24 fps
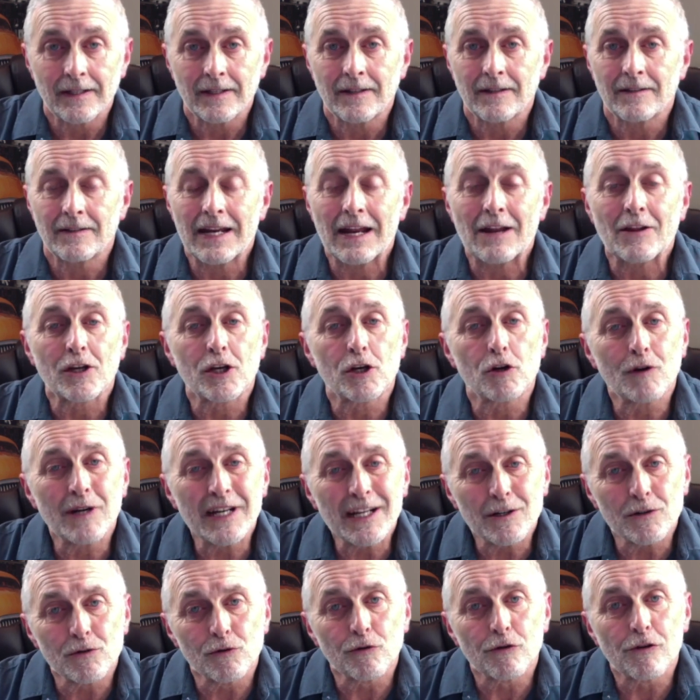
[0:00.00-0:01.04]
Now, the
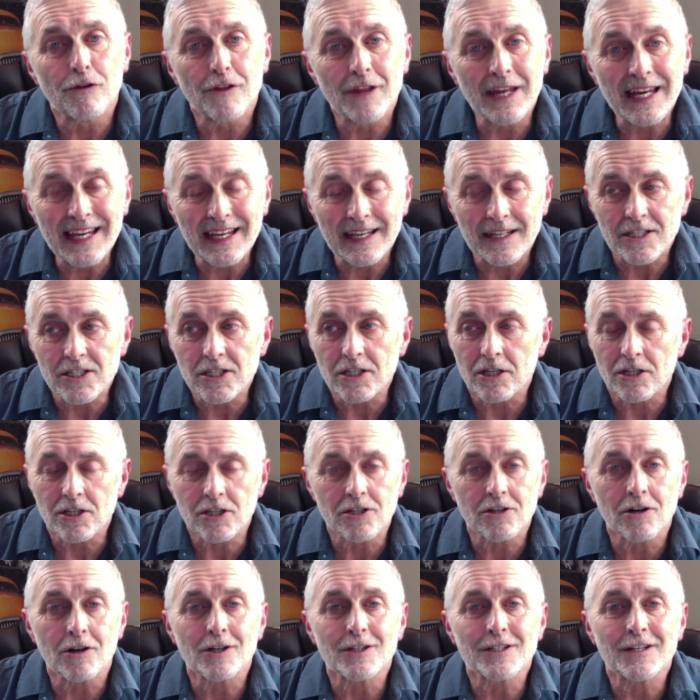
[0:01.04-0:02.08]
critical thing is to
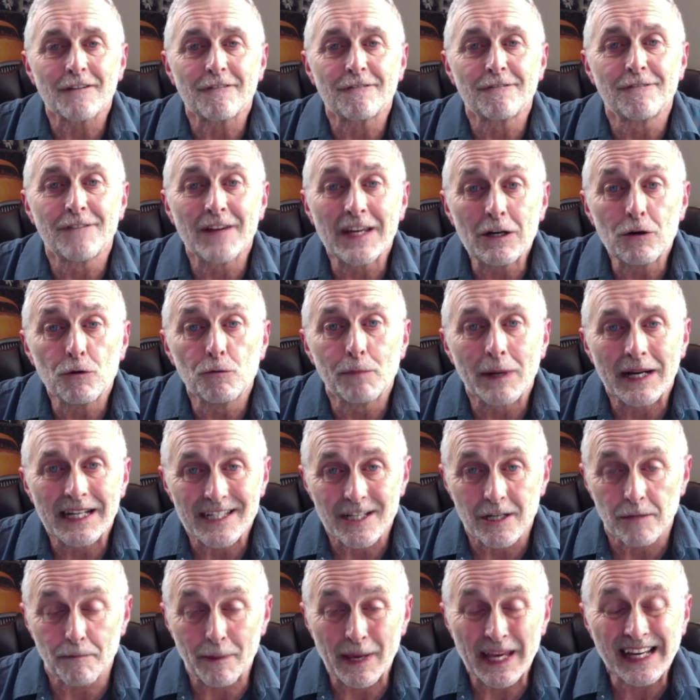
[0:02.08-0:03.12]
start to feel better,
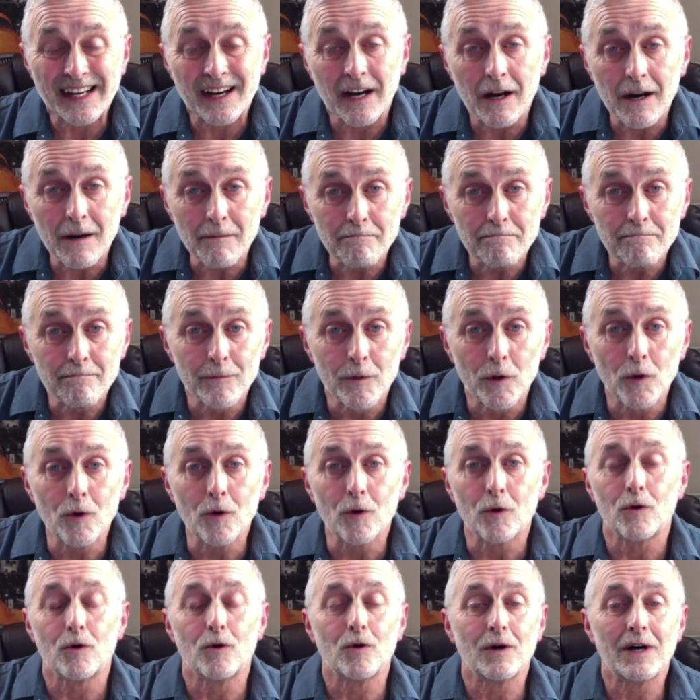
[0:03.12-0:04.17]
become
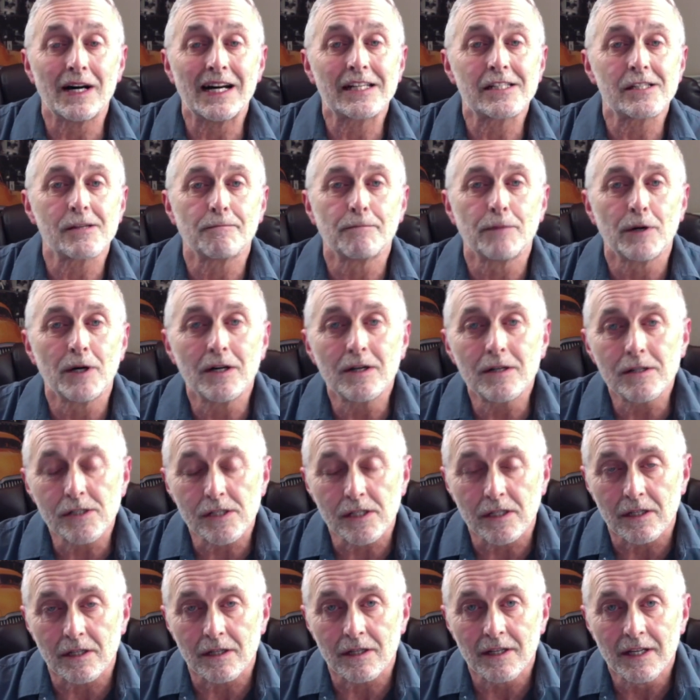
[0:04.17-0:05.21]
more as a
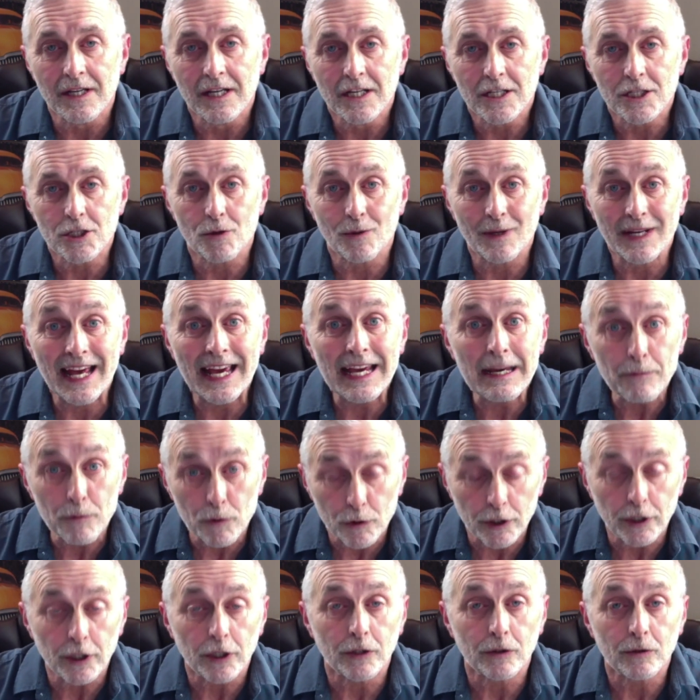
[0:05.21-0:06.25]
person to enable
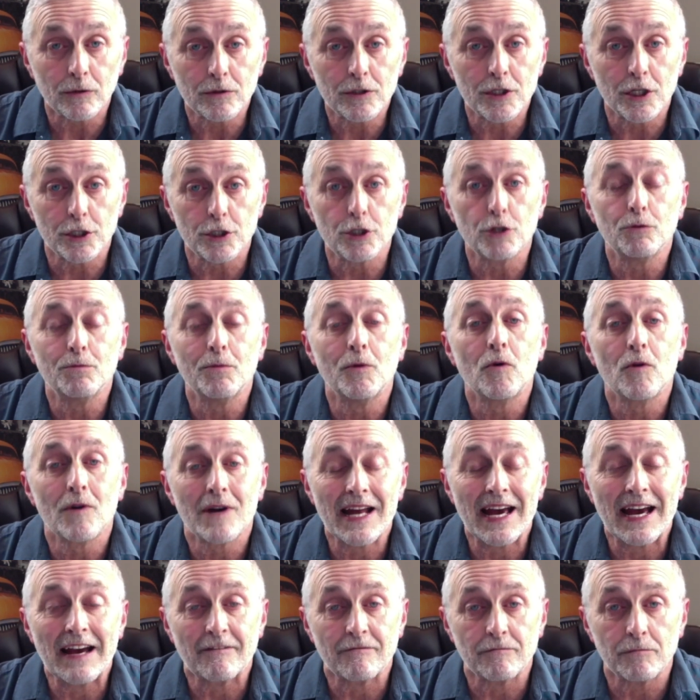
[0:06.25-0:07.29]
you to do more and
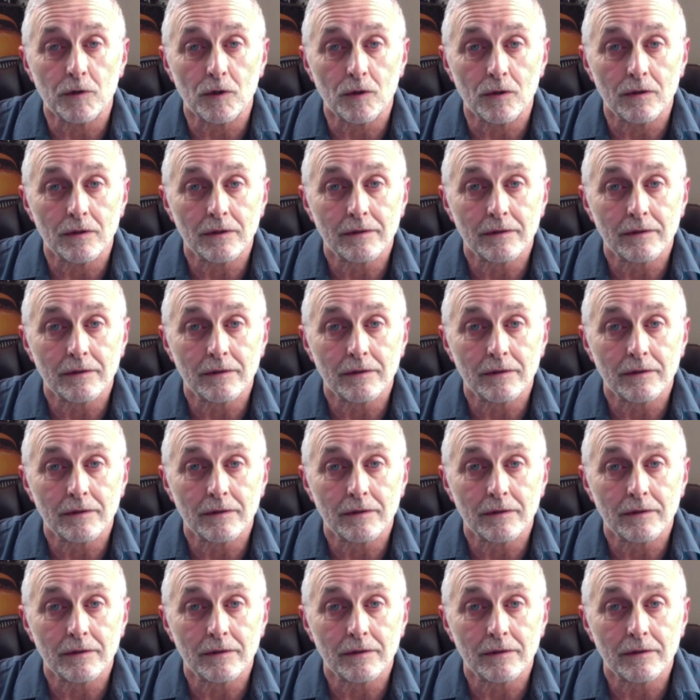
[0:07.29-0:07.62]
have more.